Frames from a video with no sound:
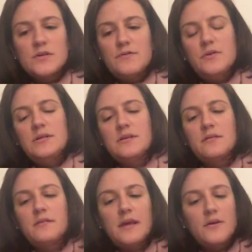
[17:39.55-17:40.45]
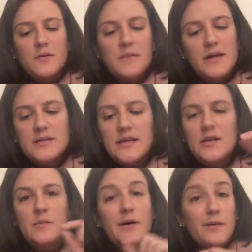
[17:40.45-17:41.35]
if you need to think or
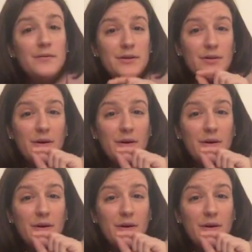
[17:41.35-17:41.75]
meditate about,